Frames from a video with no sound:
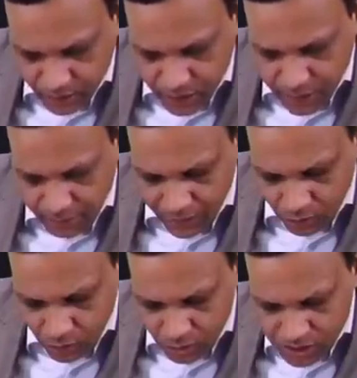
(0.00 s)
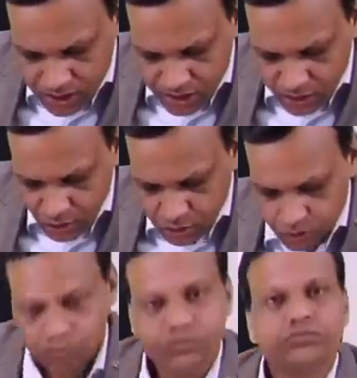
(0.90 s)
hepatotoxicity also.
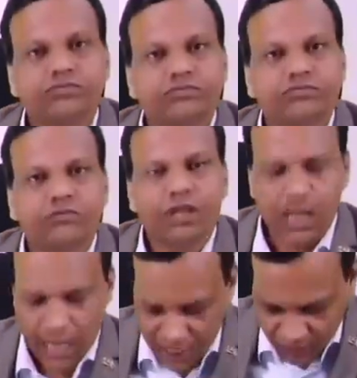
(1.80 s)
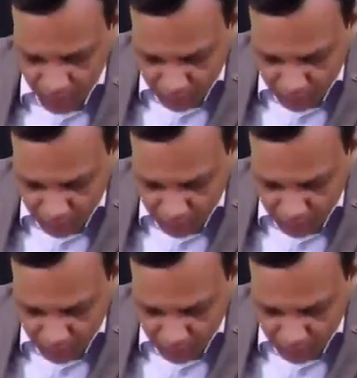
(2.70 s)
And one